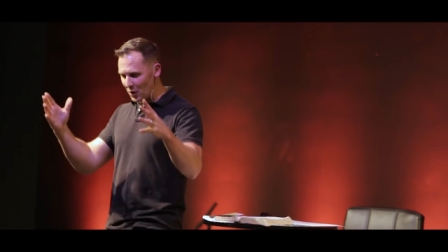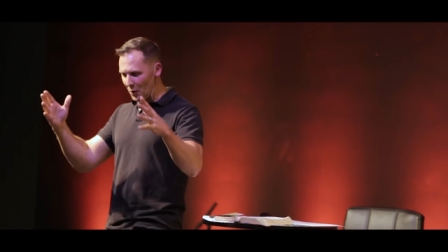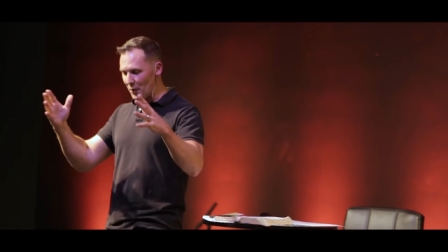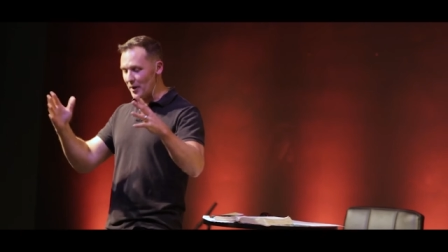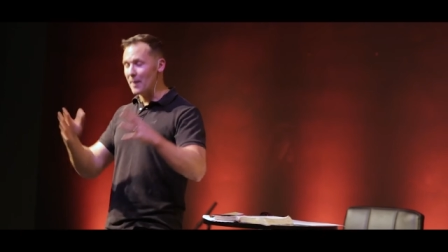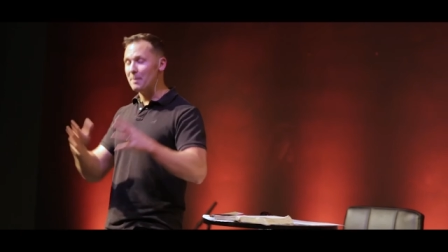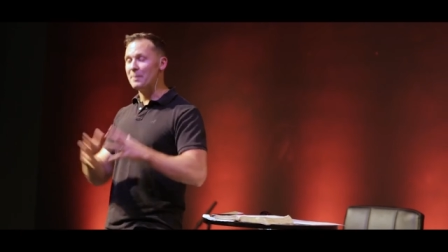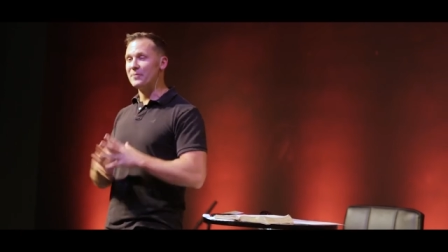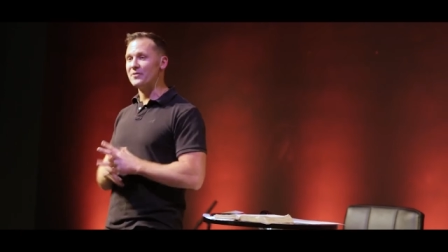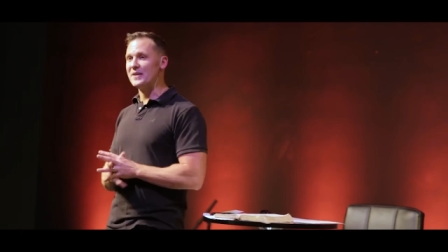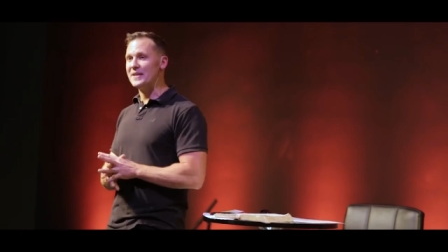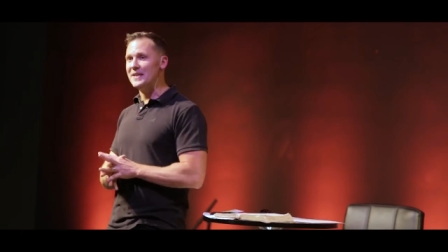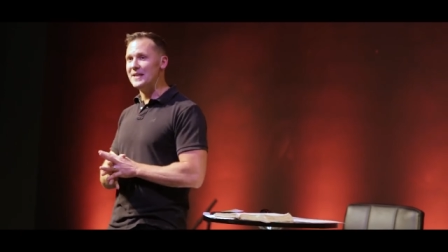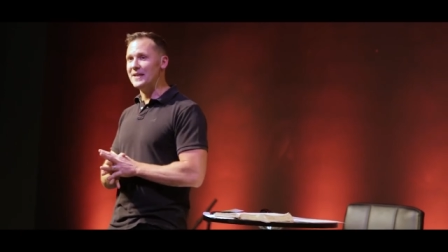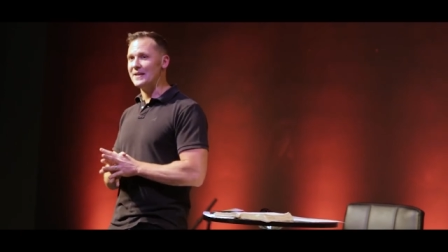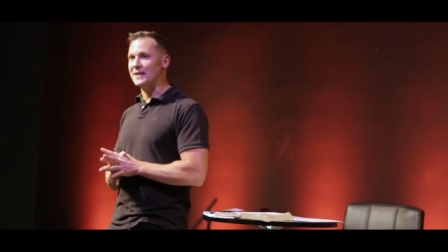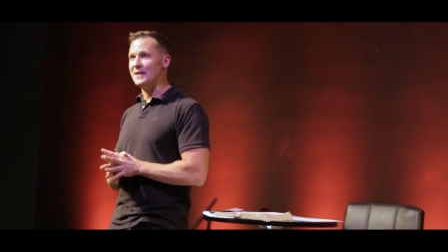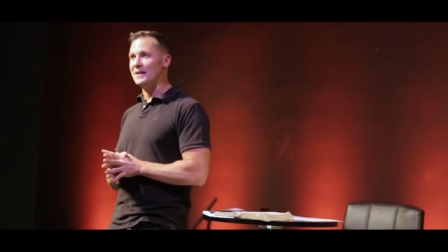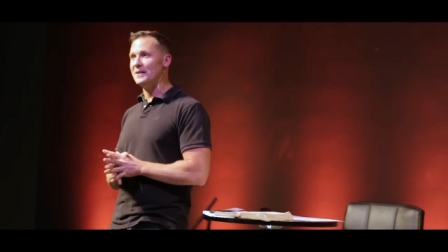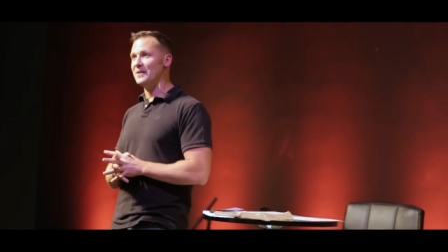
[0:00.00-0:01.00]
growing up as a
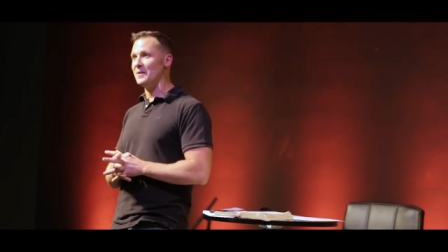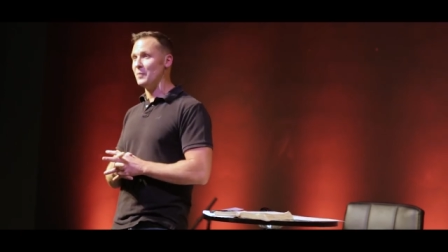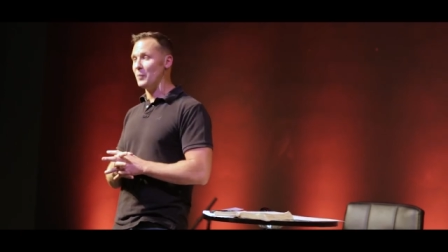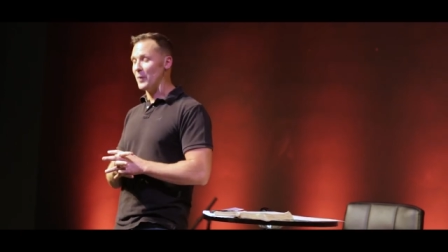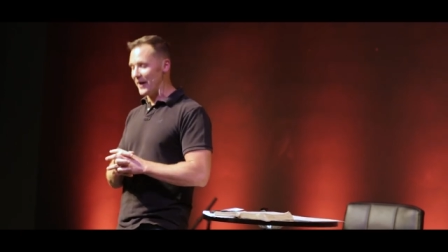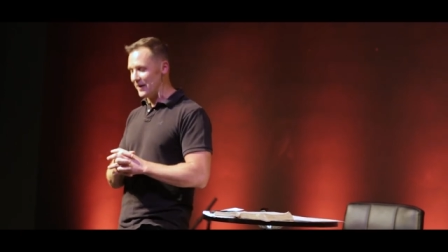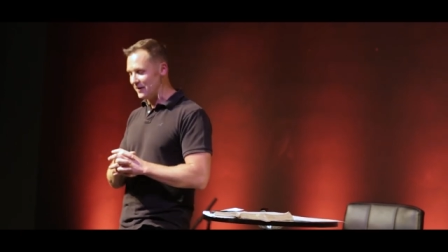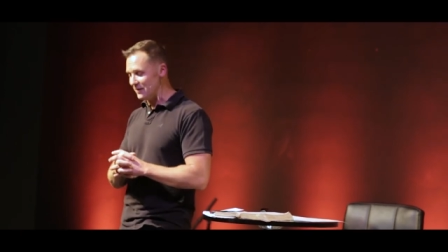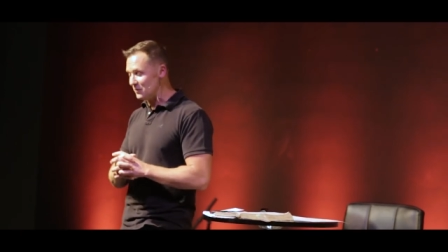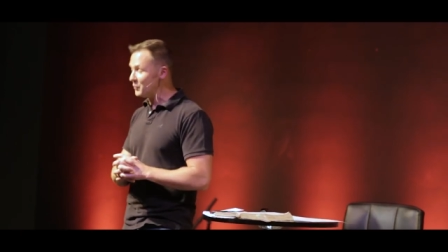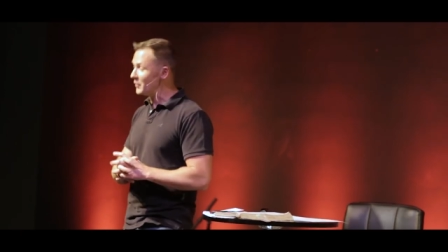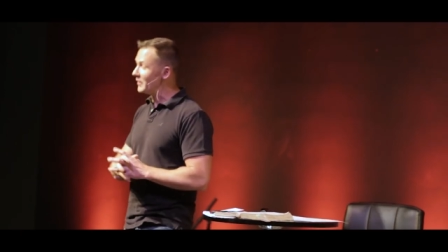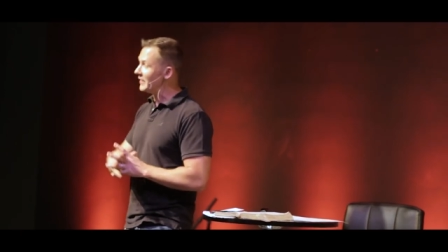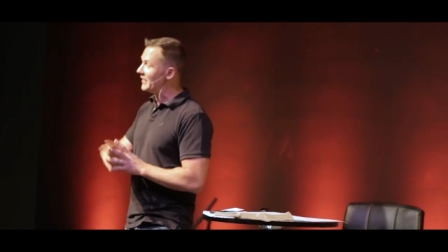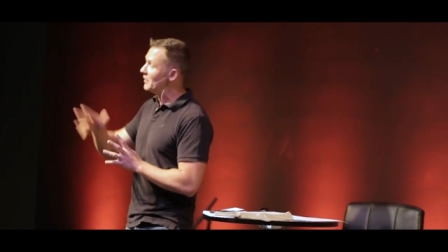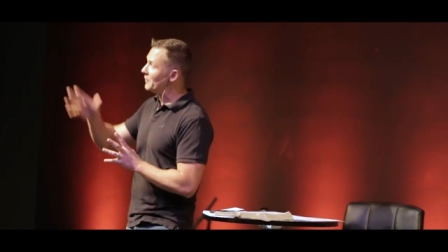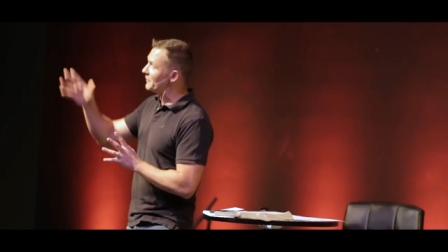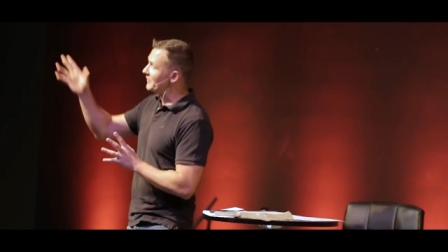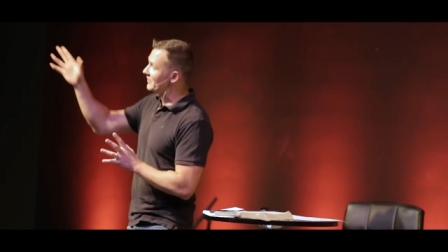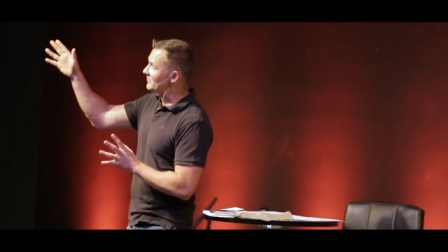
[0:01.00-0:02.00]
kid, when I would
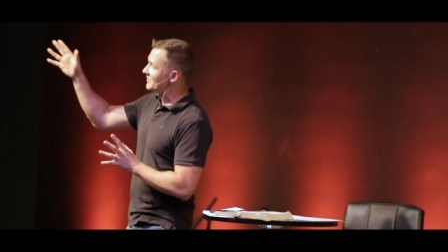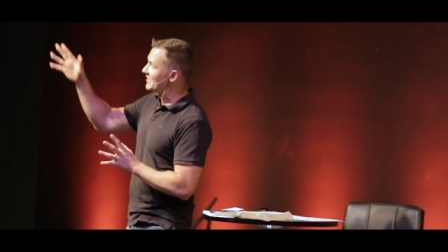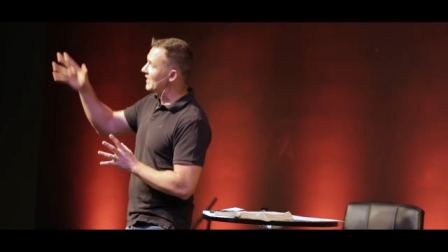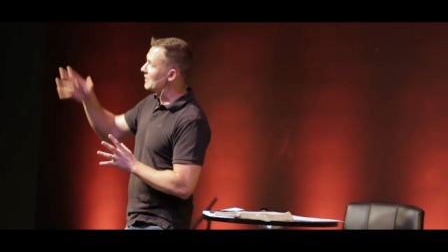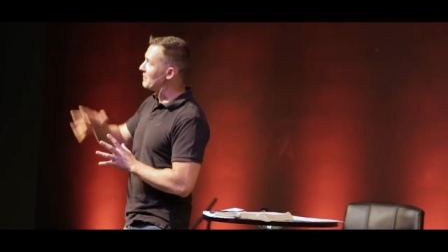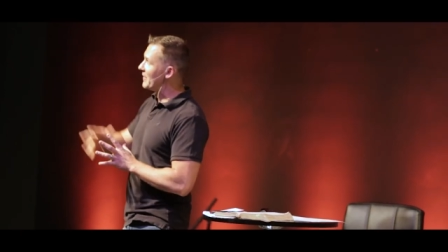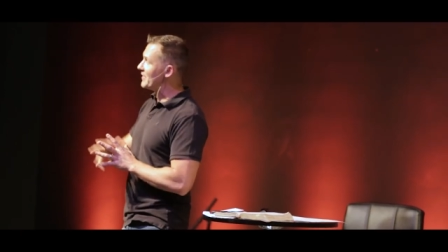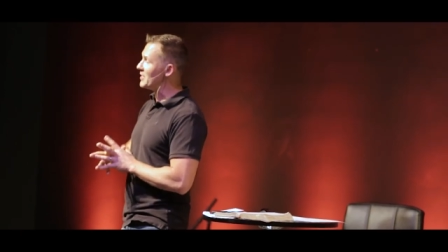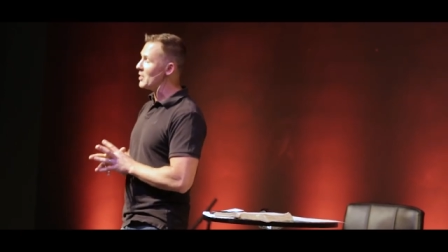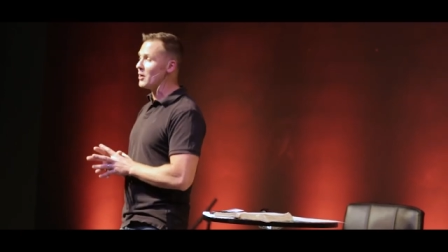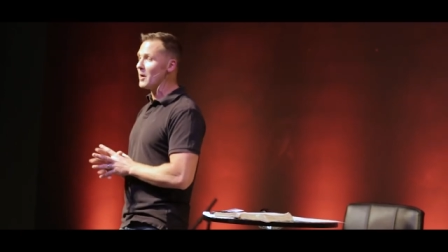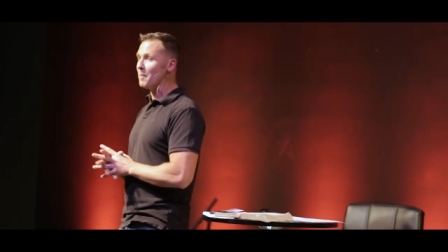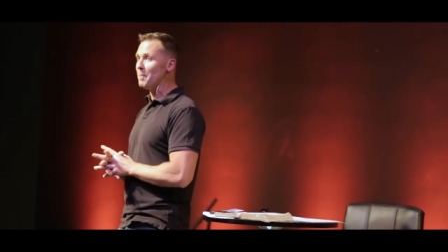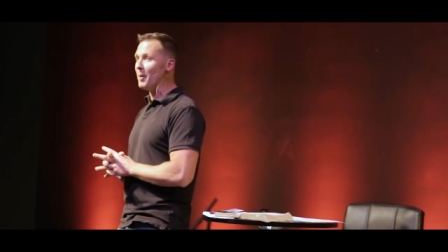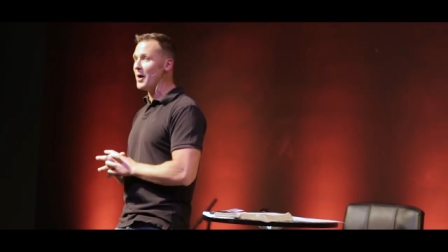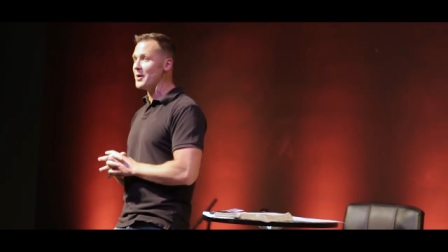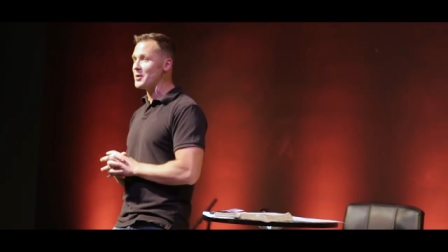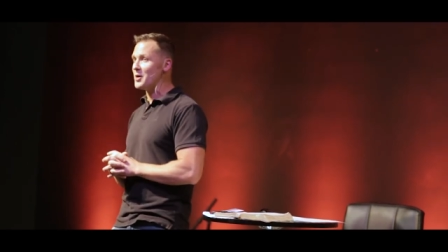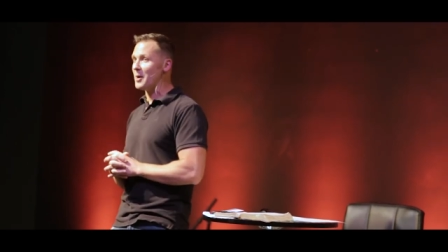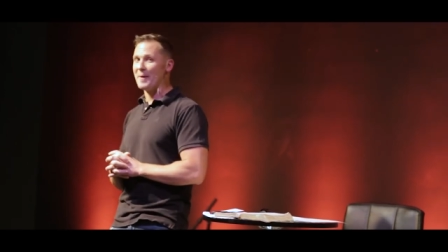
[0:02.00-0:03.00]
hear this take my yoke
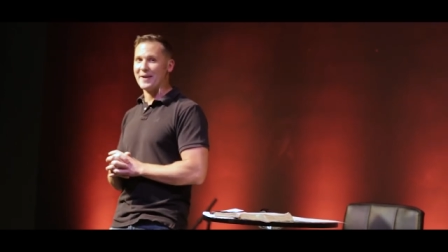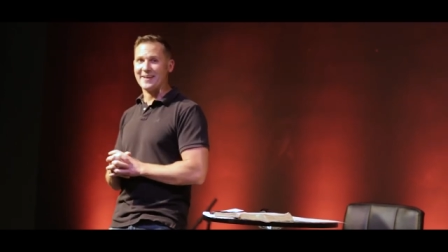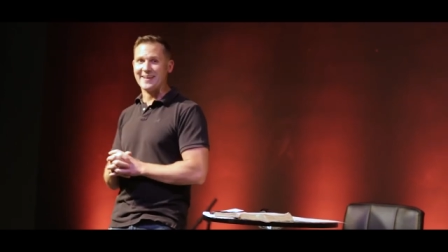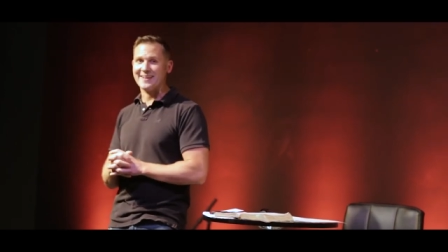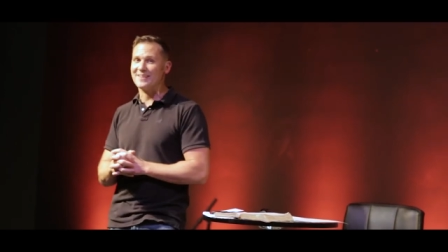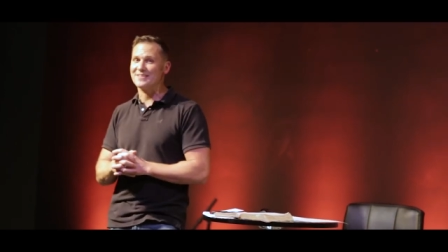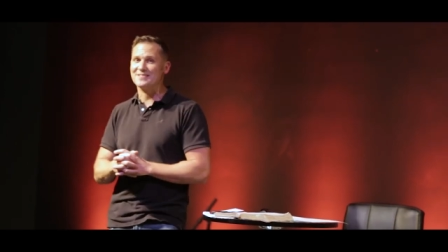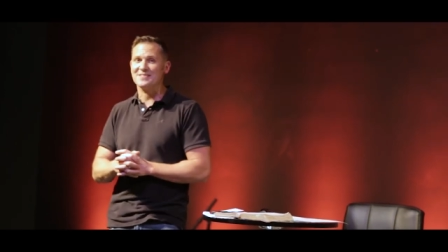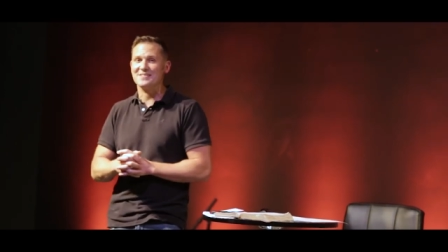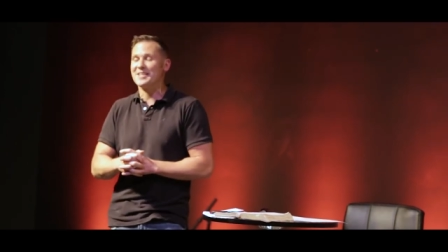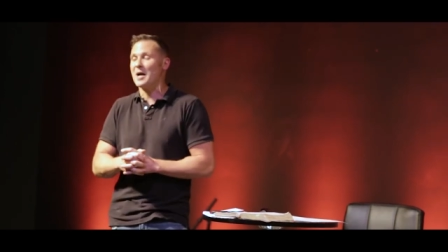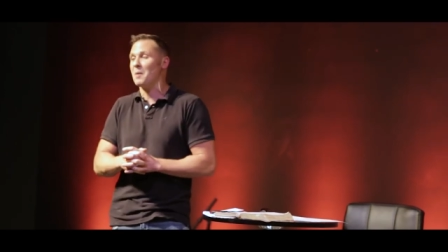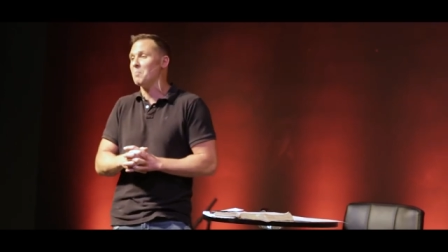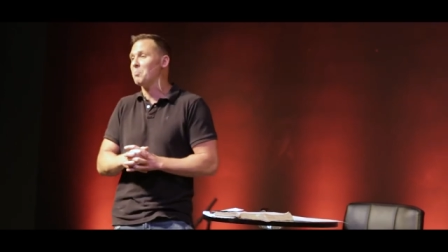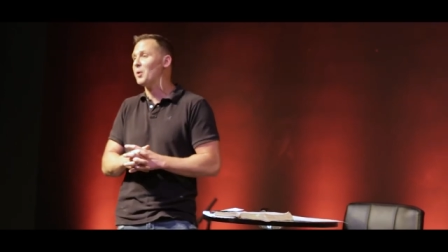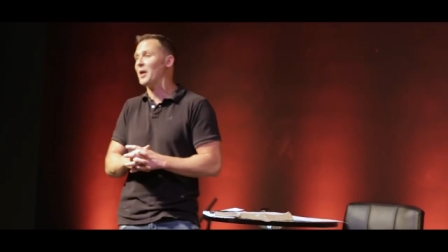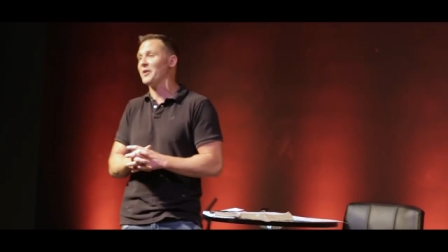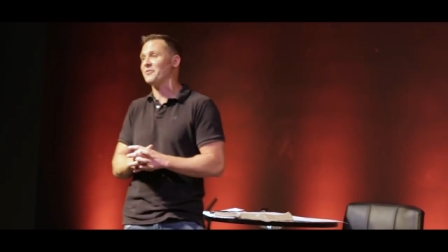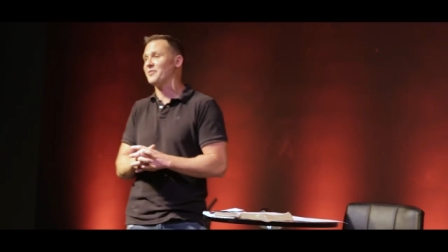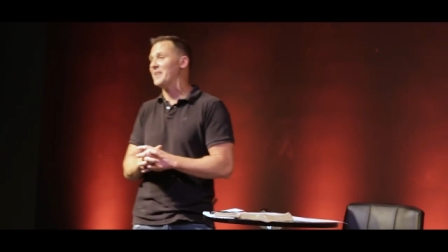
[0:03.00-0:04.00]
upon you, I'm like, that doesn't sound
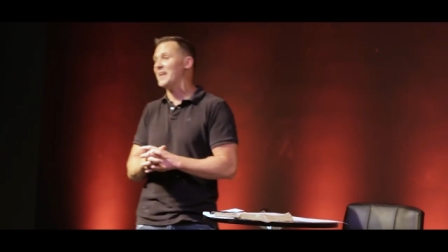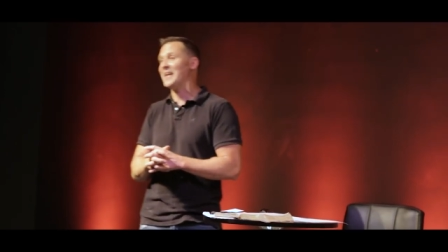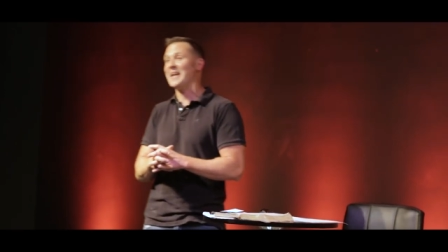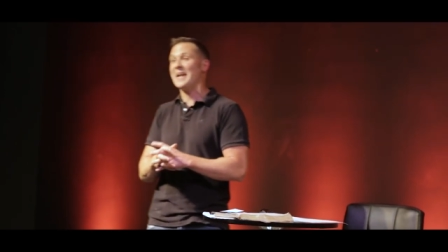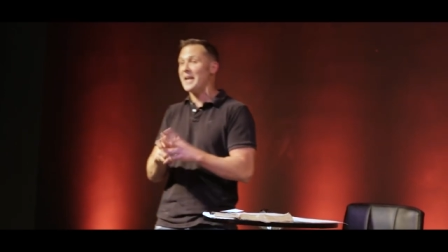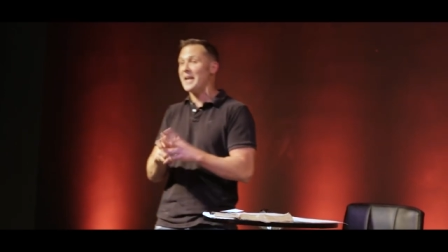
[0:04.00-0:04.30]
pleasant in